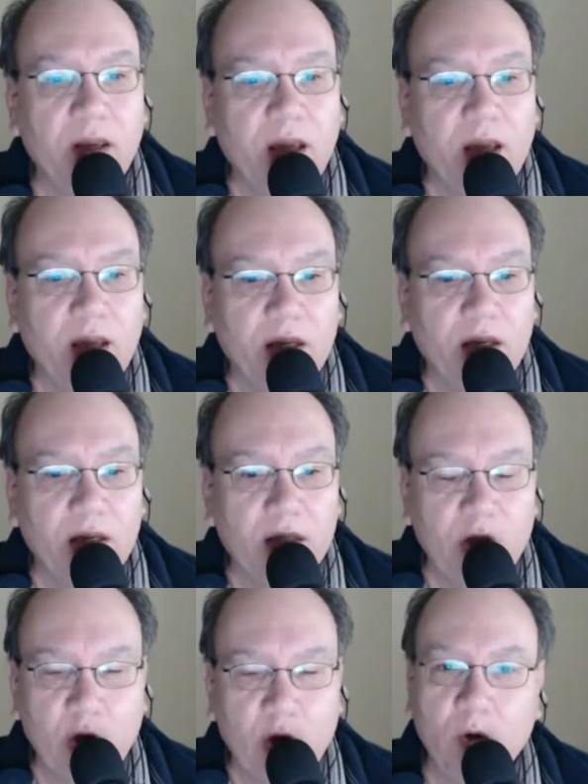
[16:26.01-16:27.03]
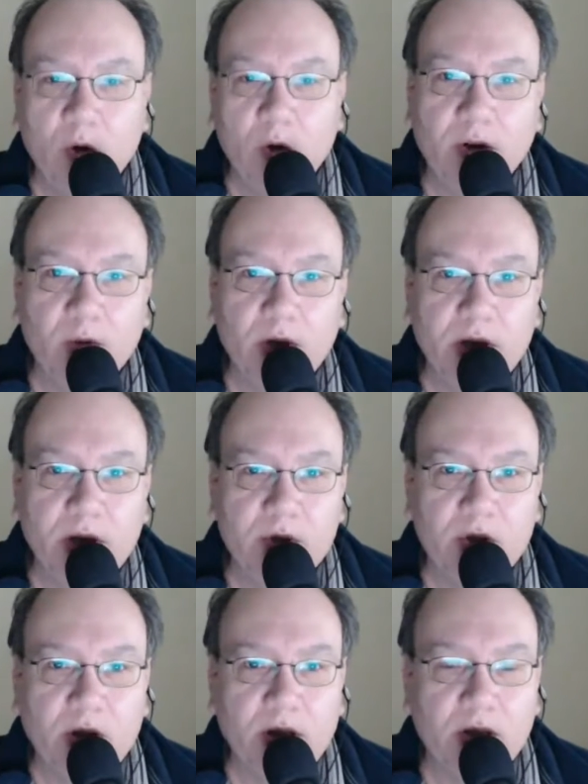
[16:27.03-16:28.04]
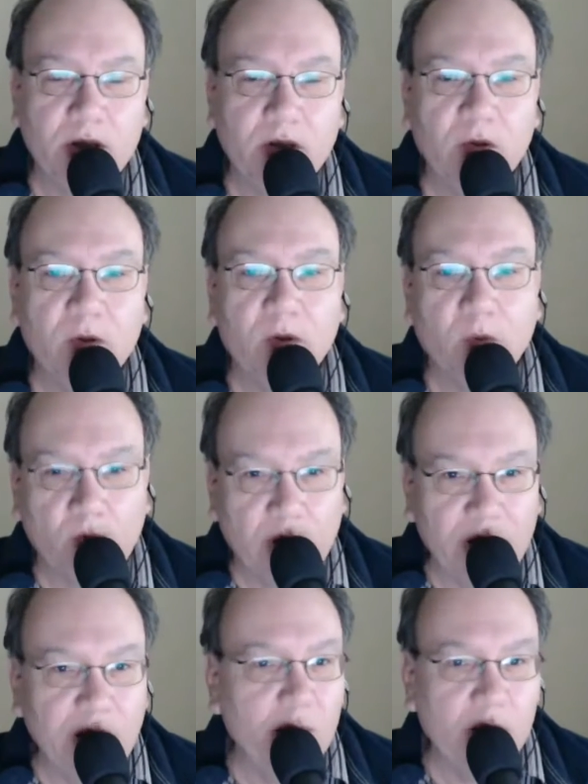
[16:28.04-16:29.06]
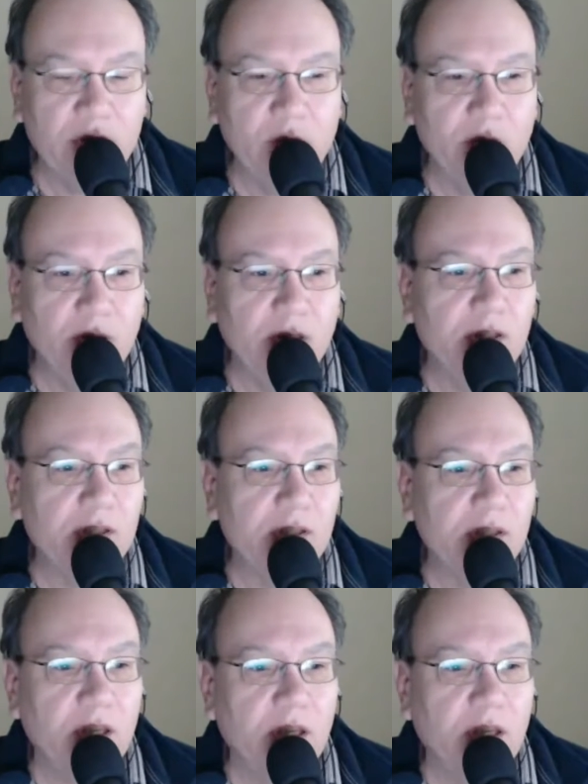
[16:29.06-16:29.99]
and he told her what he was trying to do and why he was doing this.